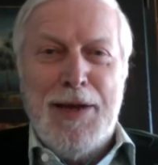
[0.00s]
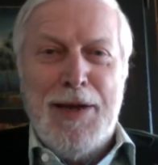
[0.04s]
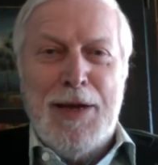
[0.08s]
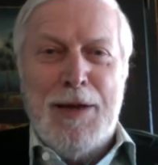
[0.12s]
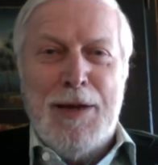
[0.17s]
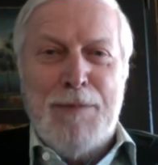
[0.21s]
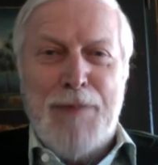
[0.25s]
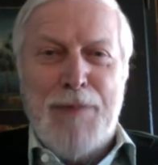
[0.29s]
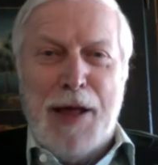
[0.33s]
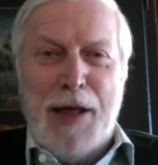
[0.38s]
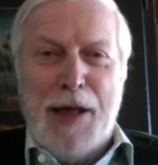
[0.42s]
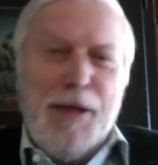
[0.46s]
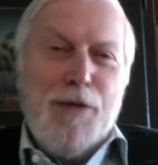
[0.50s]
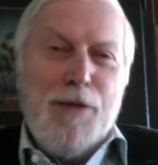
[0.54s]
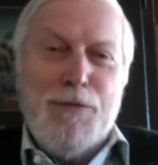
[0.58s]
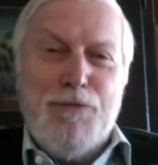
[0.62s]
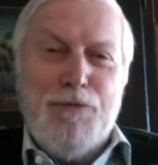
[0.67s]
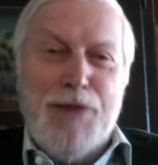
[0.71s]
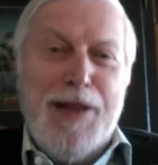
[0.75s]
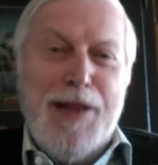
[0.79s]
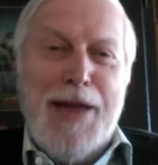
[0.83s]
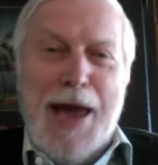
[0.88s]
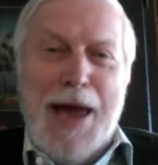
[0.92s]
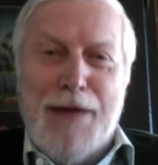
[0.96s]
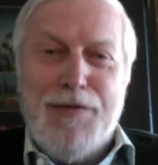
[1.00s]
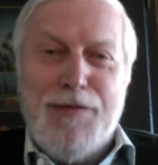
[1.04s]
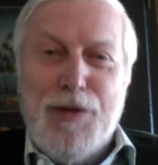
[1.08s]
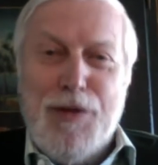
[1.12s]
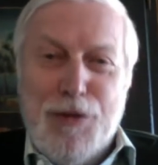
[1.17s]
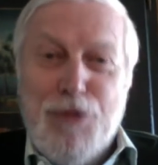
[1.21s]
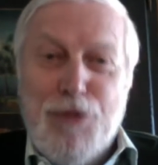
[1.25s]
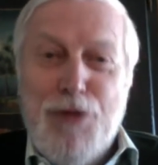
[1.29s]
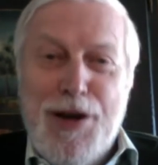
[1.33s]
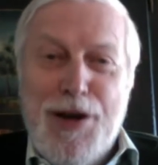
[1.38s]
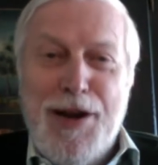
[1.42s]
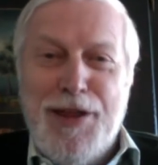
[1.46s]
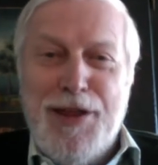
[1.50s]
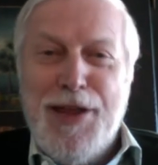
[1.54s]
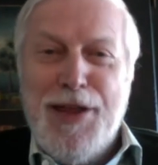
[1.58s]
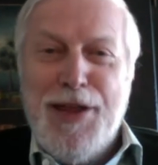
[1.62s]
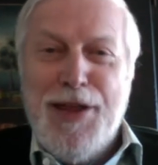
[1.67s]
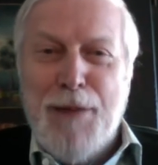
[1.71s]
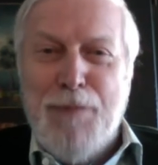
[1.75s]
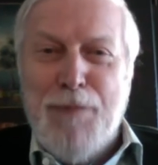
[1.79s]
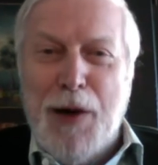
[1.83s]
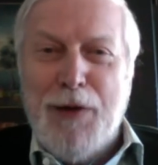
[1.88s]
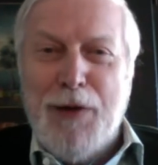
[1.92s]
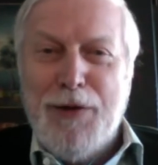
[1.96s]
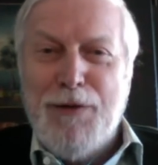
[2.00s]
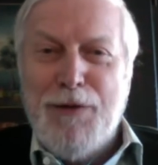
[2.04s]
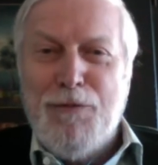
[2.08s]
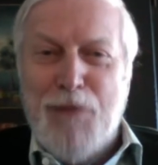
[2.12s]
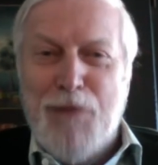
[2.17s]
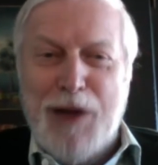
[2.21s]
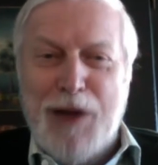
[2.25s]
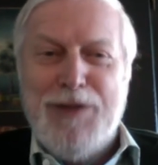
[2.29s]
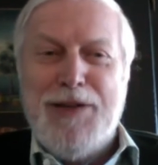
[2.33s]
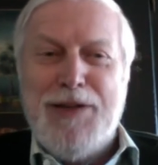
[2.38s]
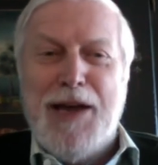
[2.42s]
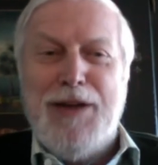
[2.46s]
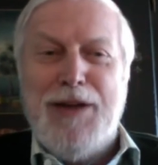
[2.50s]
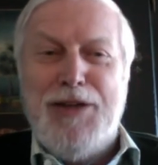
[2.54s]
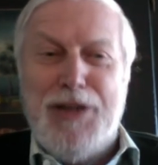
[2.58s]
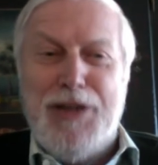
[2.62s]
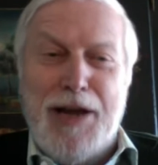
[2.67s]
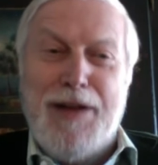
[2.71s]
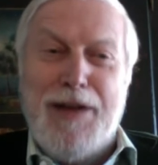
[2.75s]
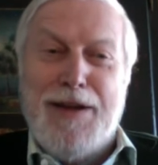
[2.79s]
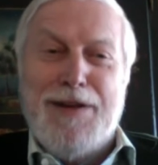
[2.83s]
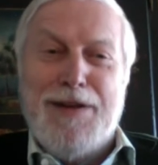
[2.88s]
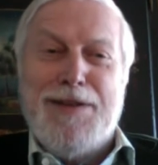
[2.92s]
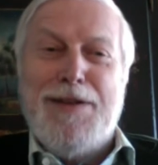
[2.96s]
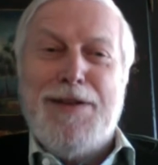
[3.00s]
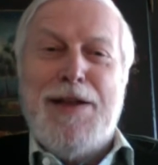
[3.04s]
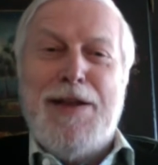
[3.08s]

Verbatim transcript: I don't really have to do anything about it once I check it.